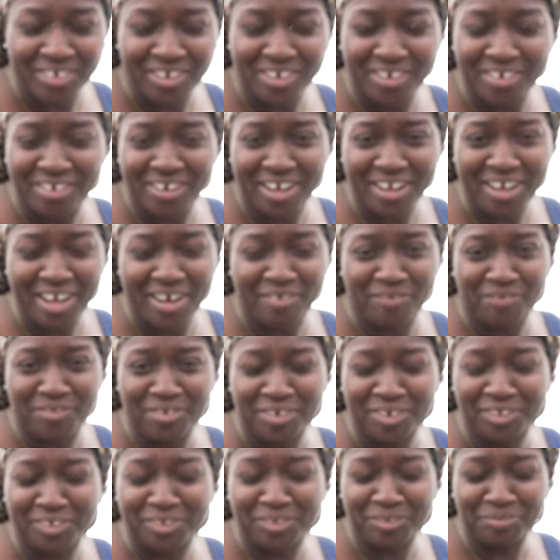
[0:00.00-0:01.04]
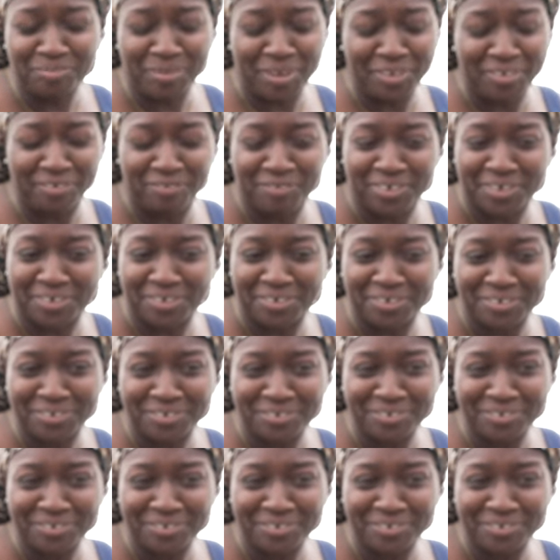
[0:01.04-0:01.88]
No, I got forty two motherfuckers.